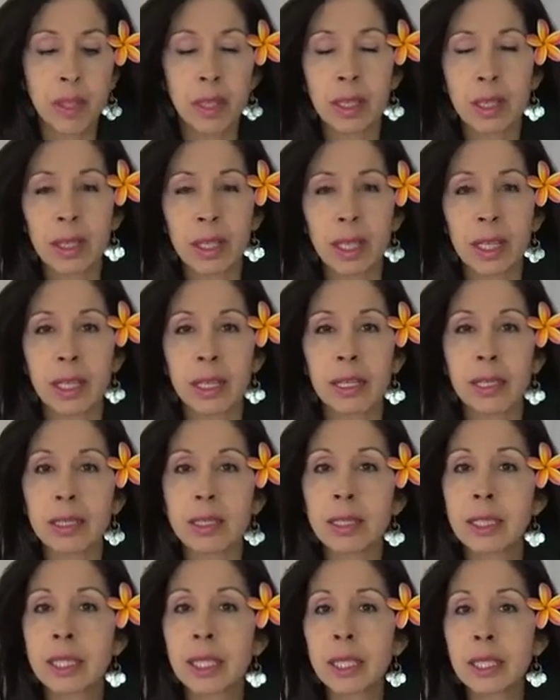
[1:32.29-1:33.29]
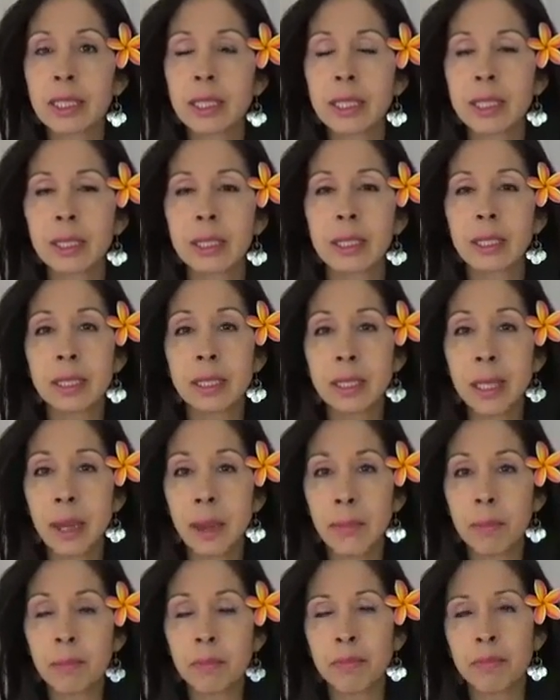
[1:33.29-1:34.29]
like the sixth
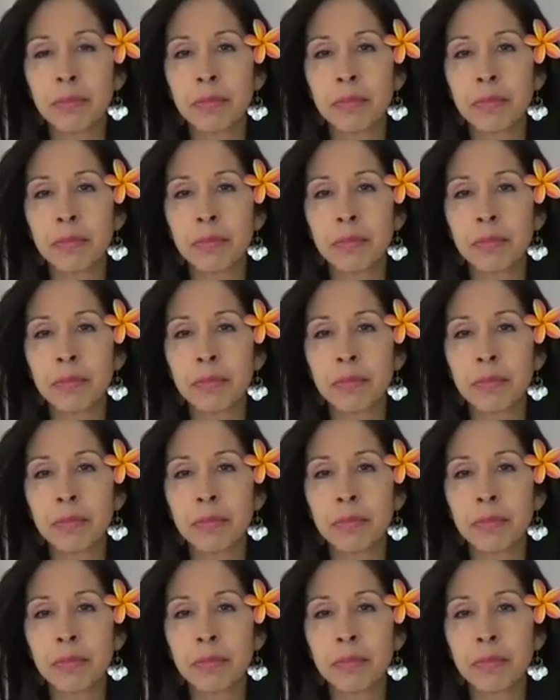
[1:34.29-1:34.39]
step.